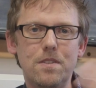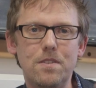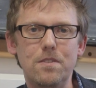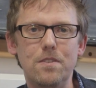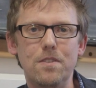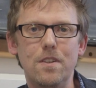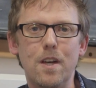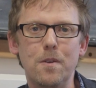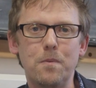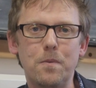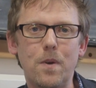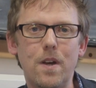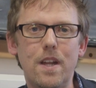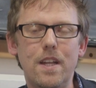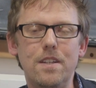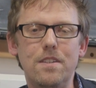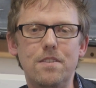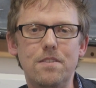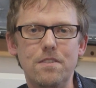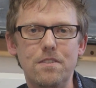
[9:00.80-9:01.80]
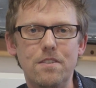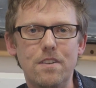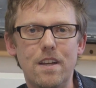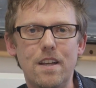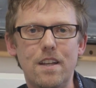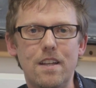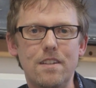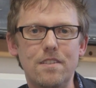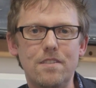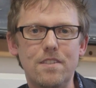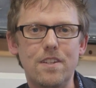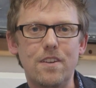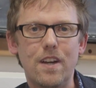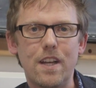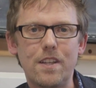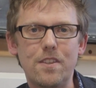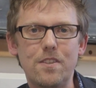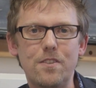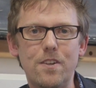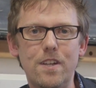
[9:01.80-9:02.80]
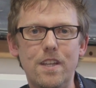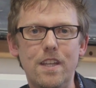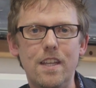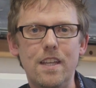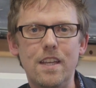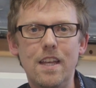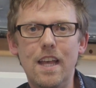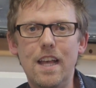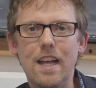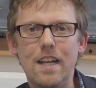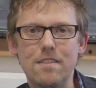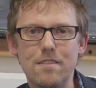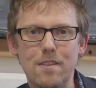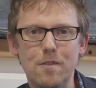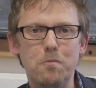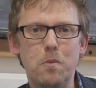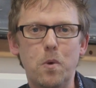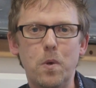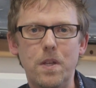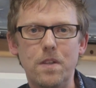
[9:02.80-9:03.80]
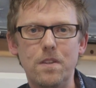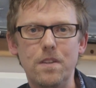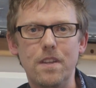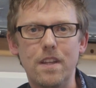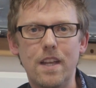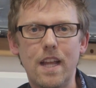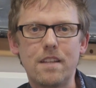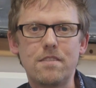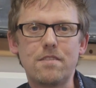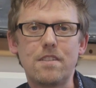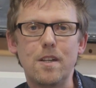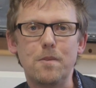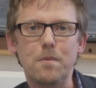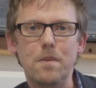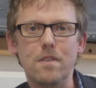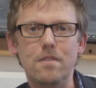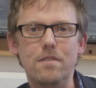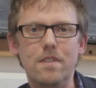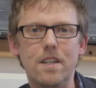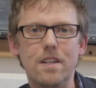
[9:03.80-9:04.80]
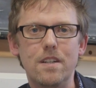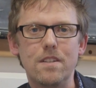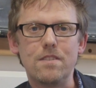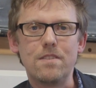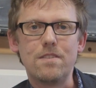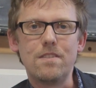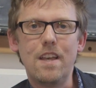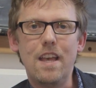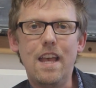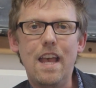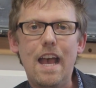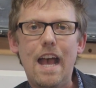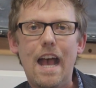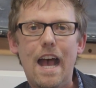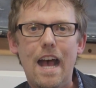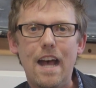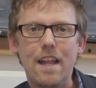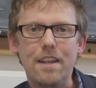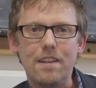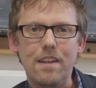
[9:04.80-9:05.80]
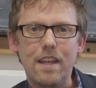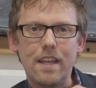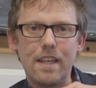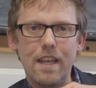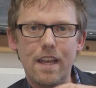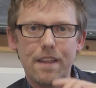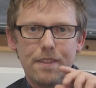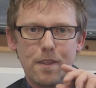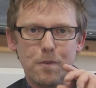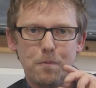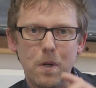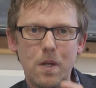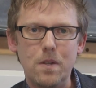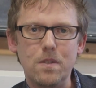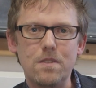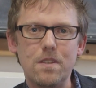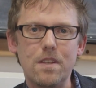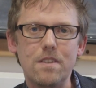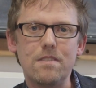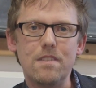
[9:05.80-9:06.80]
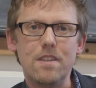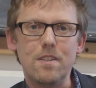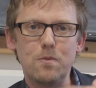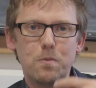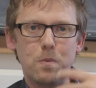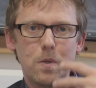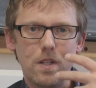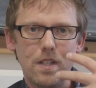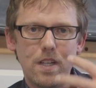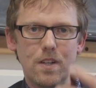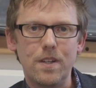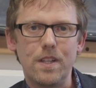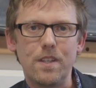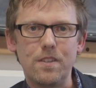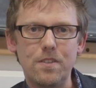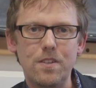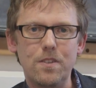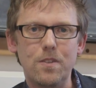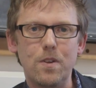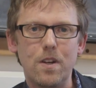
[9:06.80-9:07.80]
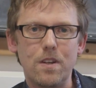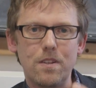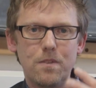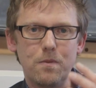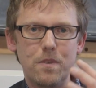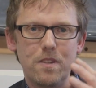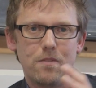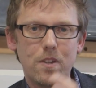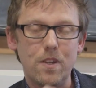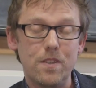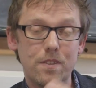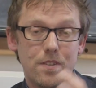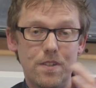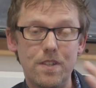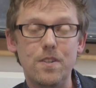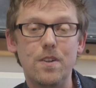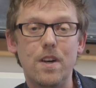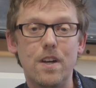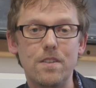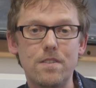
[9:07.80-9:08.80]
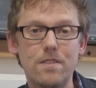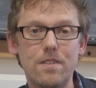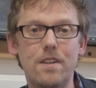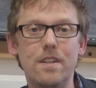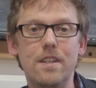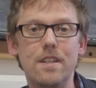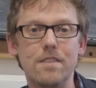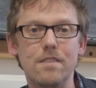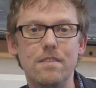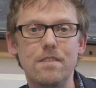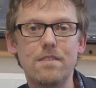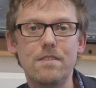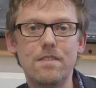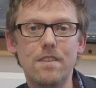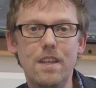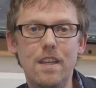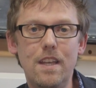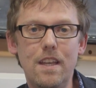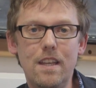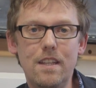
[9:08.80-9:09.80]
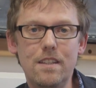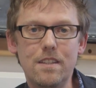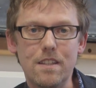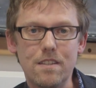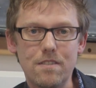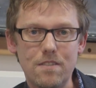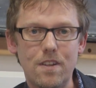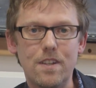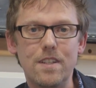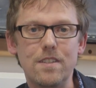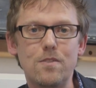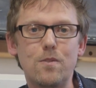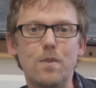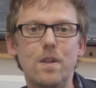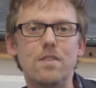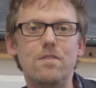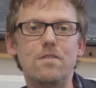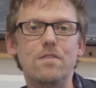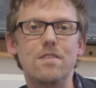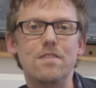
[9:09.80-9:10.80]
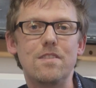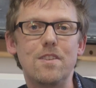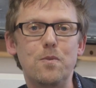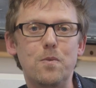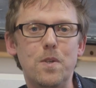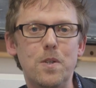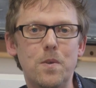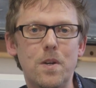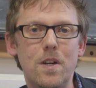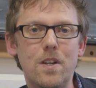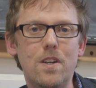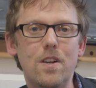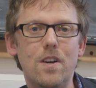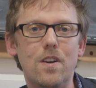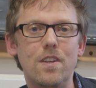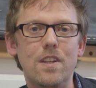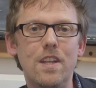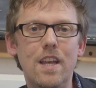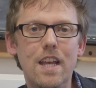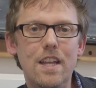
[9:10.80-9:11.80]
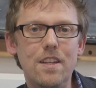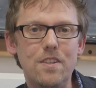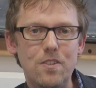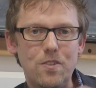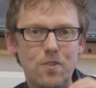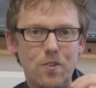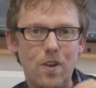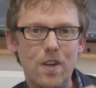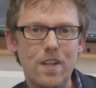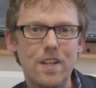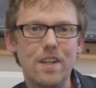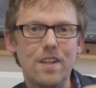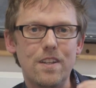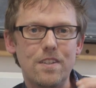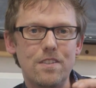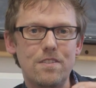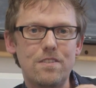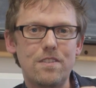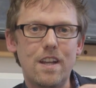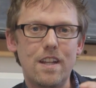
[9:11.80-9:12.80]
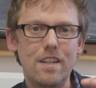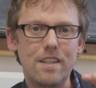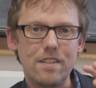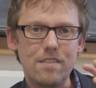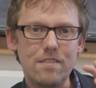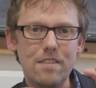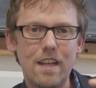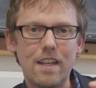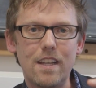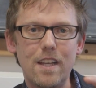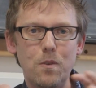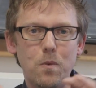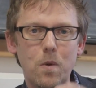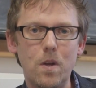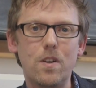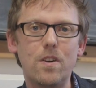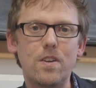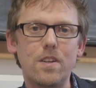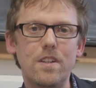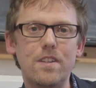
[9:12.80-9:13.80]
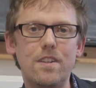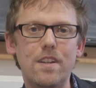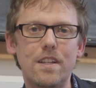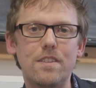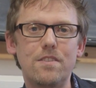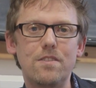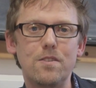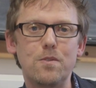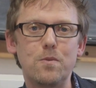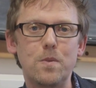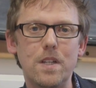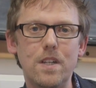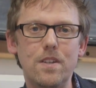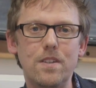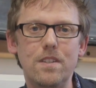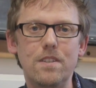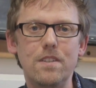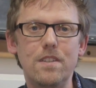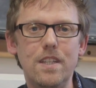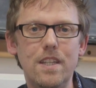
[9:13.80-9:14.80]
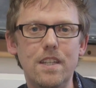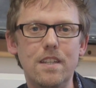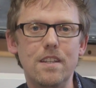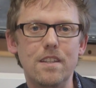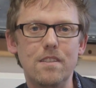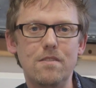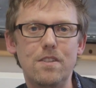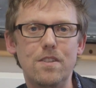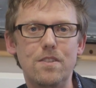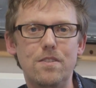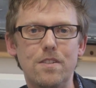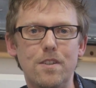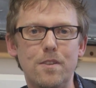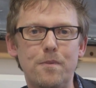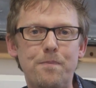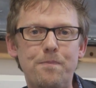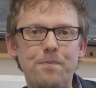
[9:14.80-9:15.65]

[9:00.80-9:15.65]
to upgrade to Dirac 3 at some point in the next couple of years. And again, the process is we've gone through our science, the science questions that we work on, to try and understand exactly what architectures we're going to need in the future.